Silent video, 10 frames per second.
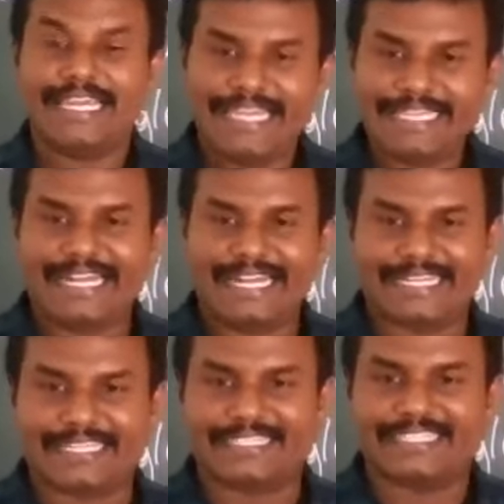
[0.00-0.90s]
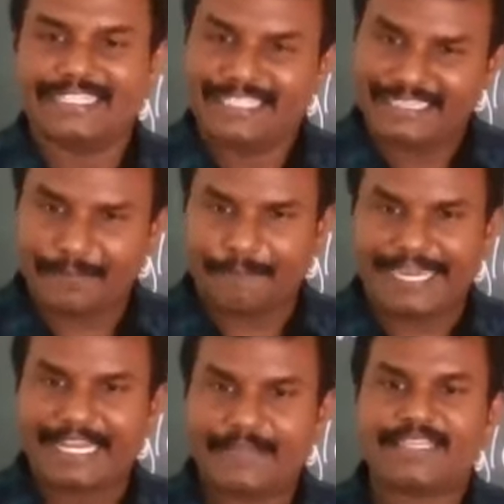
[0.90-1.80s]
In that the
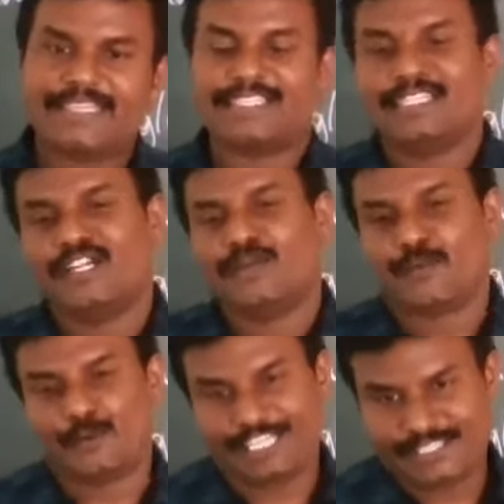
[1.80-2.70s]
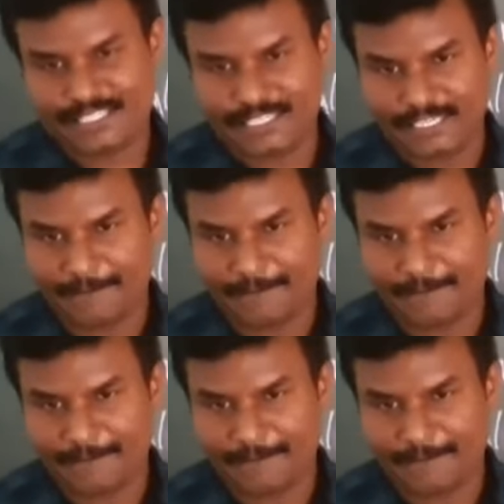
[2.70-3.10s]
phylum is Protista.